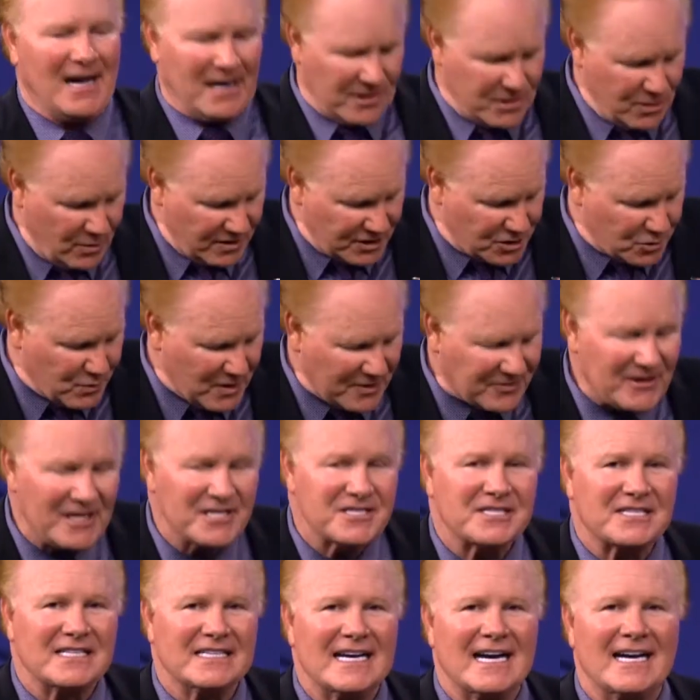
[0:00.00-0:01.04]
who is with
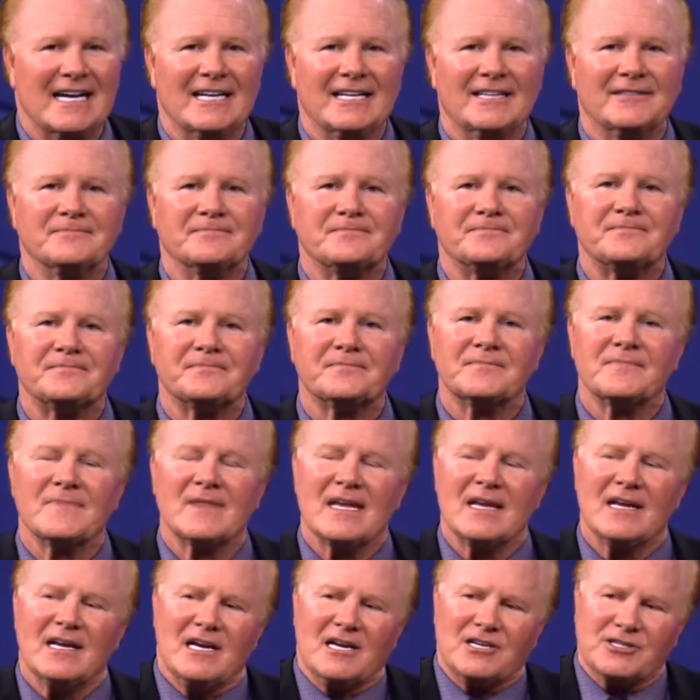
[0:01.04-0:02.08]
us today.
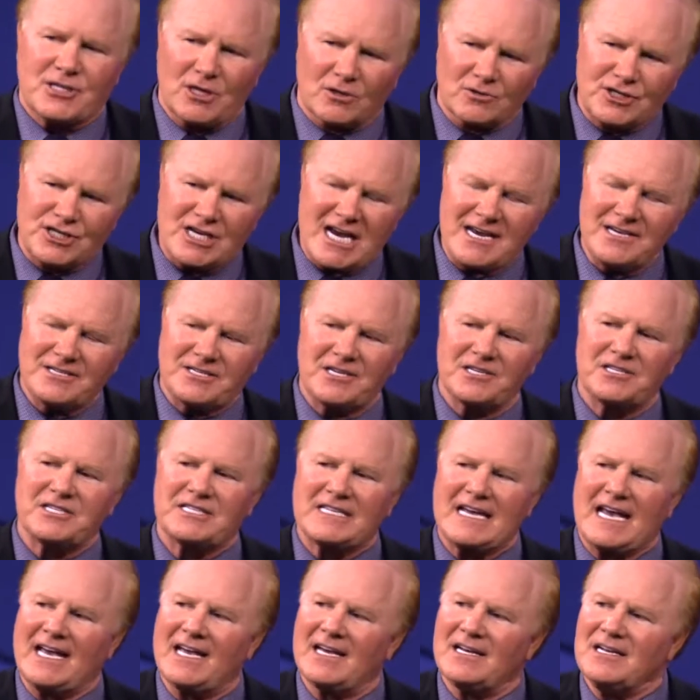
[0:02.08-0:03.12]
So Jesus
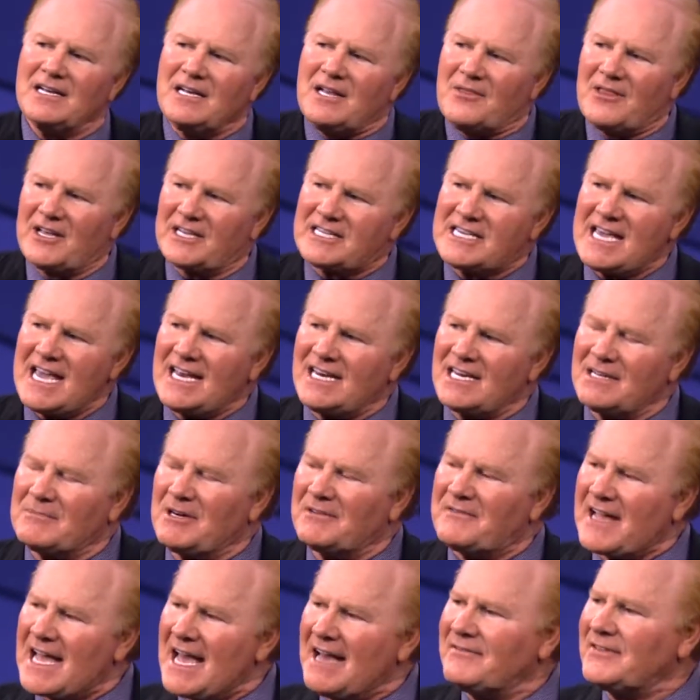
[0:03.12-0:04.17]
said, the kingdom
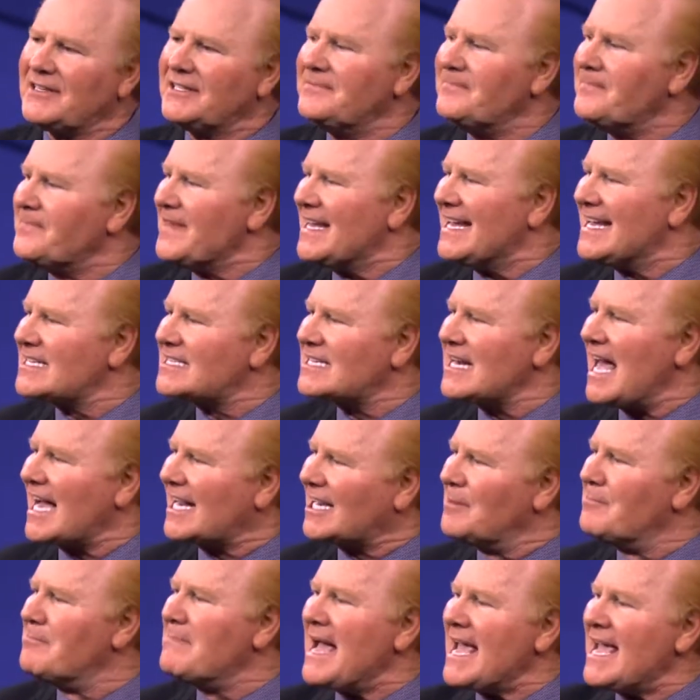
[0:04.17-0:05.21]
of heaven is
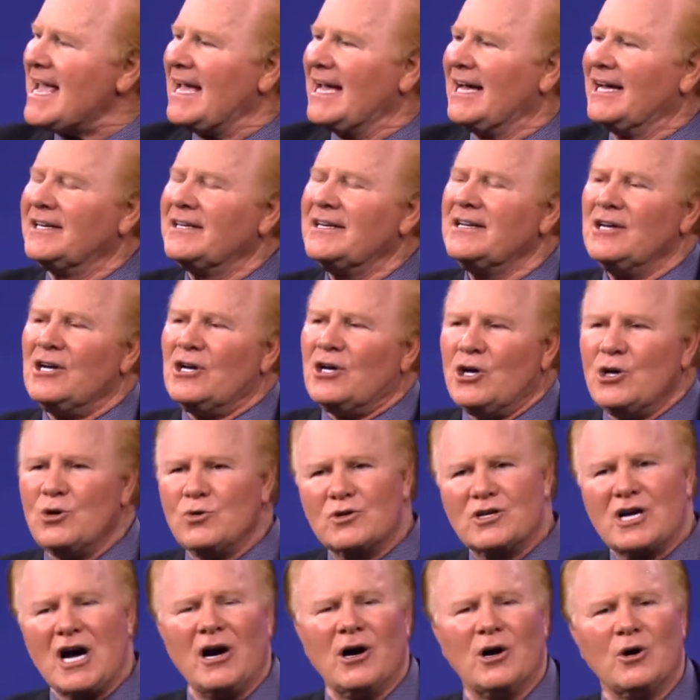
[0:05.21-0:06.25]
like a man who
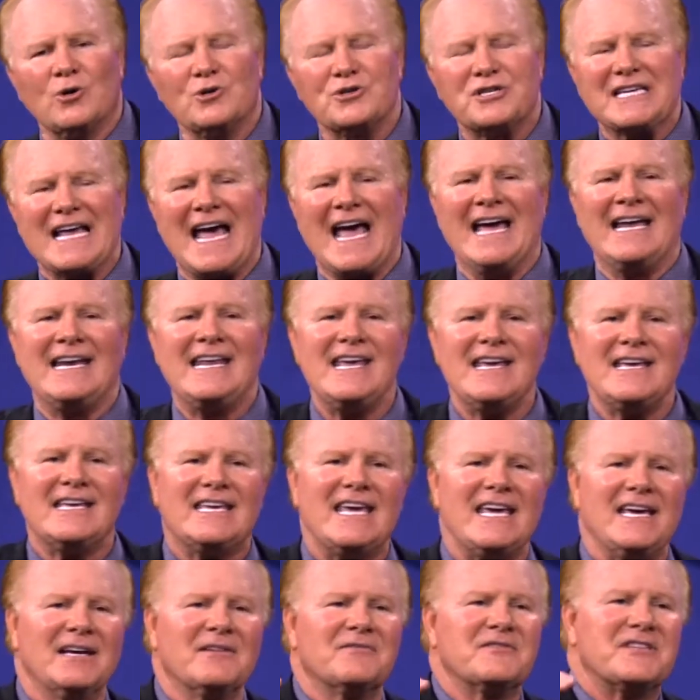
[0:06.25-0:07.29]
goes and he
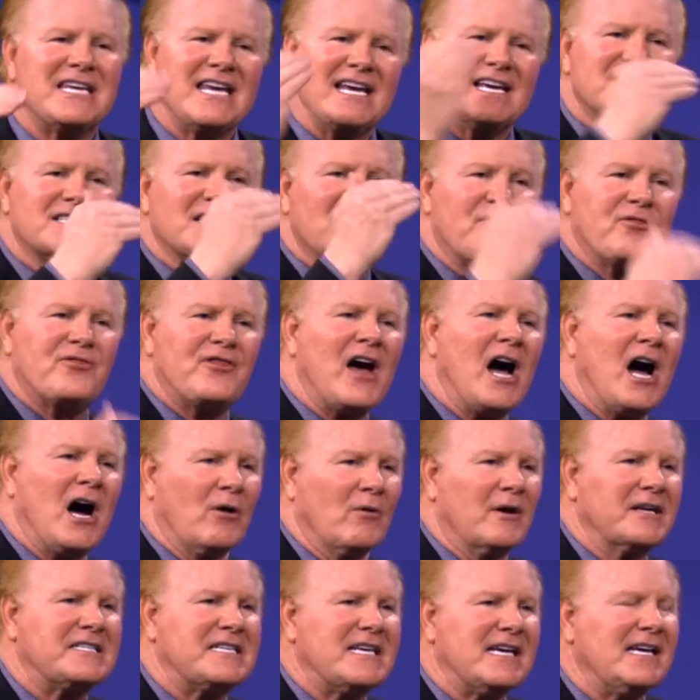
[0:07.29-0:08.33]
gives his
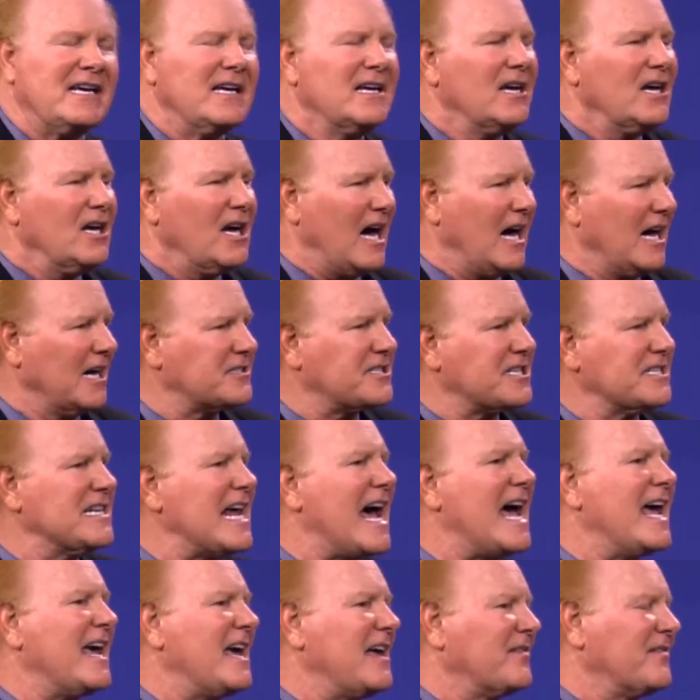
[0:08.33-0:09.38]
authority.
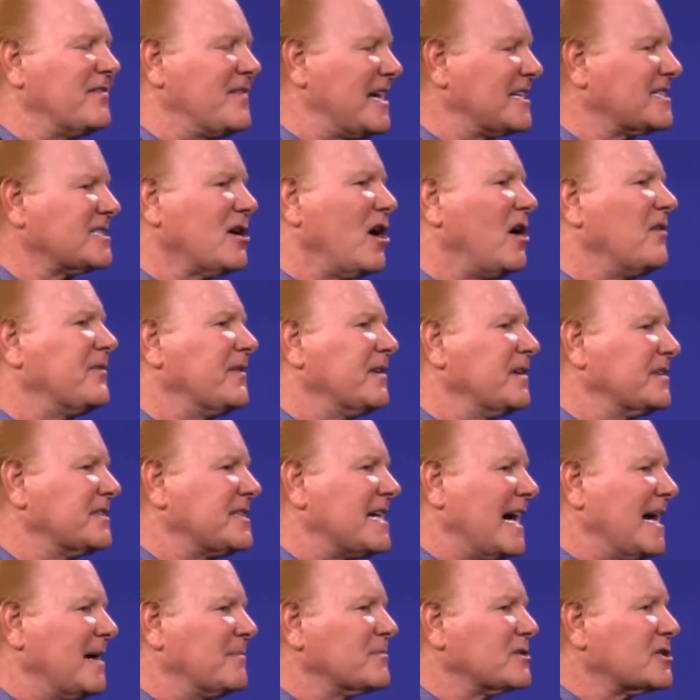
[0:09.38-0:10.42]
Today, that's
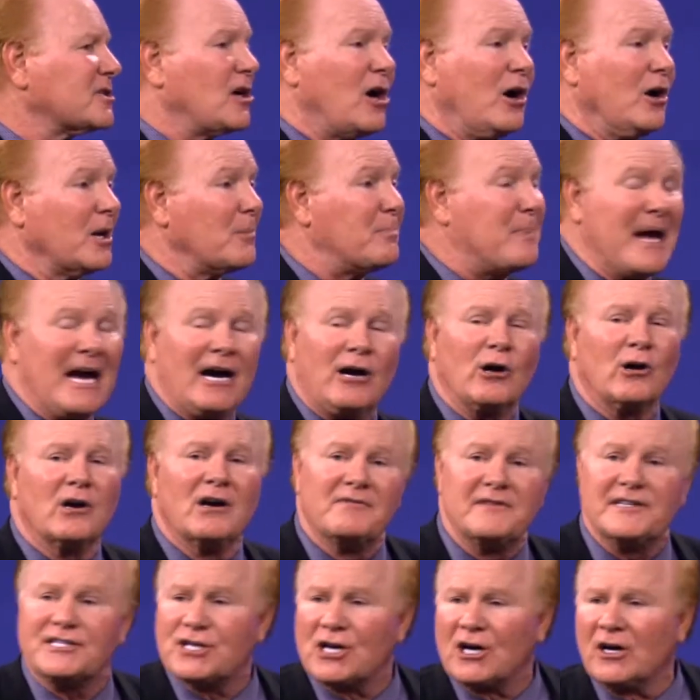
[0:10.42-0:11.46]
oftentimes called a power
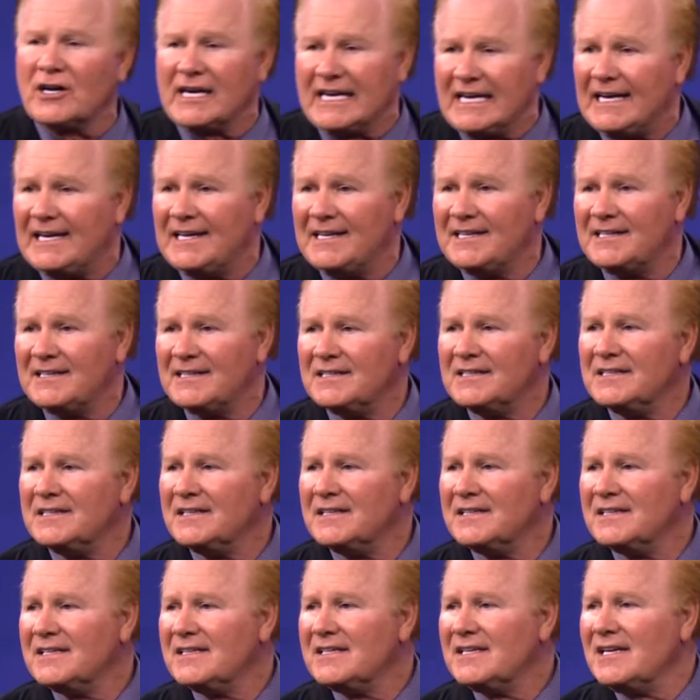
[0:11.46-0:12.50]
of attorney.
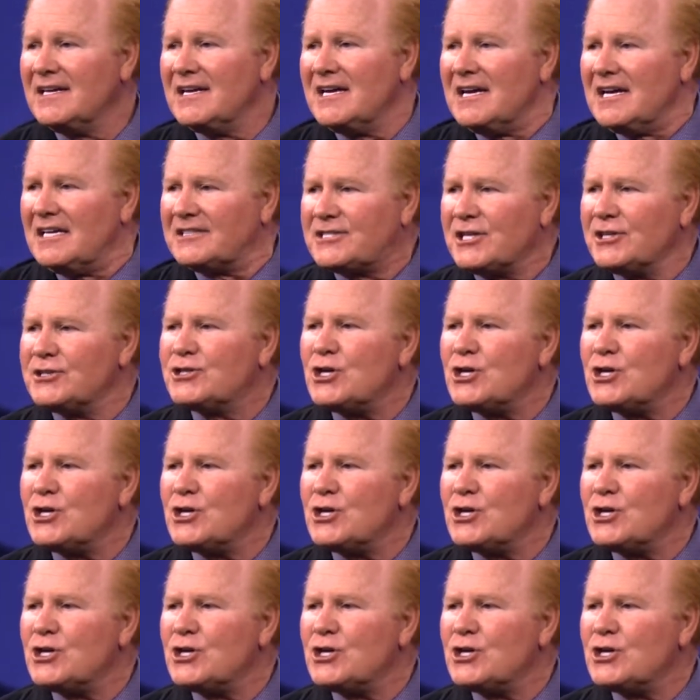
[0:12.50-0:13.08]
To